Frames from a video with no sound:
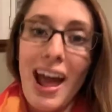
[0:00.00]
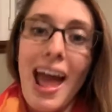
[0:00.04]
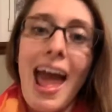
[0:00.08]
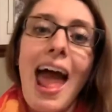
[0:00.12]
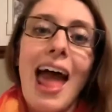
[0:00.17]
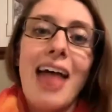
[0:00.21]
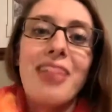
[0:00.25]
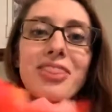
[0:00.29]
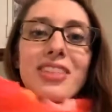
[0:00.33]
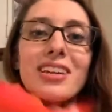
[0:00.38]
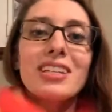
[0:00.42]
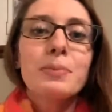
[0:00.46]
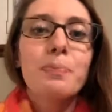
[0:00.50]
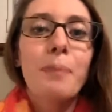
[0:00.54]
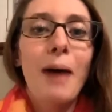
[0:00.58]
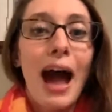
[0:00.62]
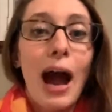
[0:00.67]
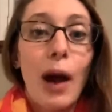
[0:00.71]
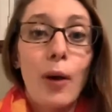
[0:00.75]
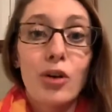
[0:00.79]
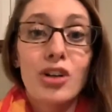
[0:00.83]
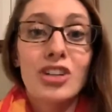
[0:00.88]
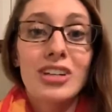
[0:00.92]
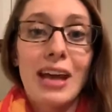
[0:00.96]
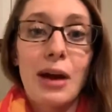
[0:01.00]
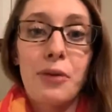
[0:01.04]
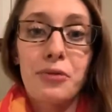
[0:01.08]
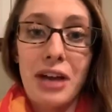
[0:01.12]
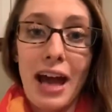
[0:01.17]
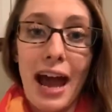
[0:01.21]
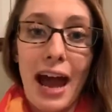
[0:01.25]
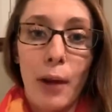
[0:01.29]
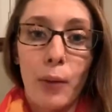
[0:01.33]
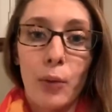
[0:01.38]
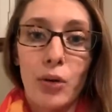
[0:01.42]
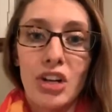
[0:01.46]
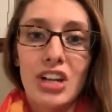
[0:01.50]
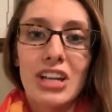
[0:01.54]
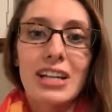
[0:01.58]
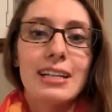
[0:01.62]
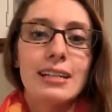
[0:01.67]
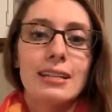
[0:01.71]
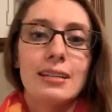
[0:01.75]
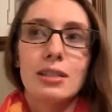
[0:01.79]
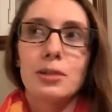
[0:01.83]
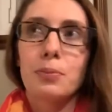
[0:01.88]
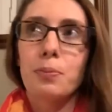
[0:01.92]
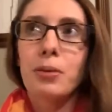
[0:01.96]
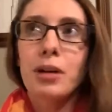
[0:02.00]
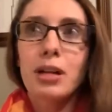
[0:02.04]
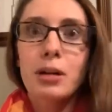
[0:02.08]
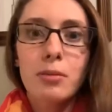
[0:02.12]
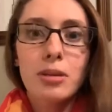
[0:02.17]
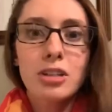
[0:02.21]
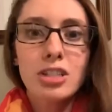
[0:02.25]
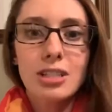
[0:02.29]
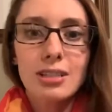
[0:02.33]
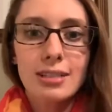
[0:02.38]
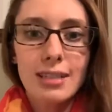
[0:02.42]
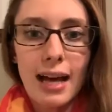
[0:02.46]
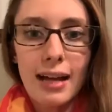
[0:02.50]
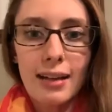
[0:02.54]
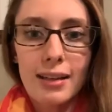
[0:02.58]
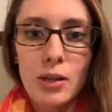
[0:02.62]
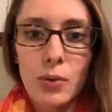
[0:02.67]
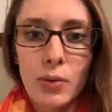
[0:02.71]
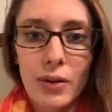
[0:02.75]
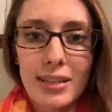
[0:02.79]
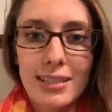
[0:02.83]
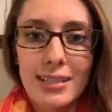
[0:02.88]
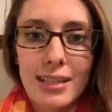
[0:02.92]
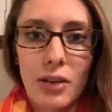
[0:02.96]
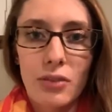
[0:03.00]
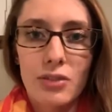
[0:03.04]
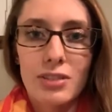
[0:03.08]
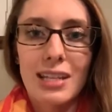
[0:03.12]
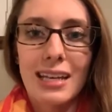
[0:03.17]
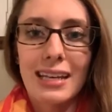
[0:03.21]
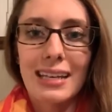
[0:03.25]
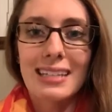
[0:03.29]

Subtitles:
And this power down hour is pretty much exactly what it sounds like.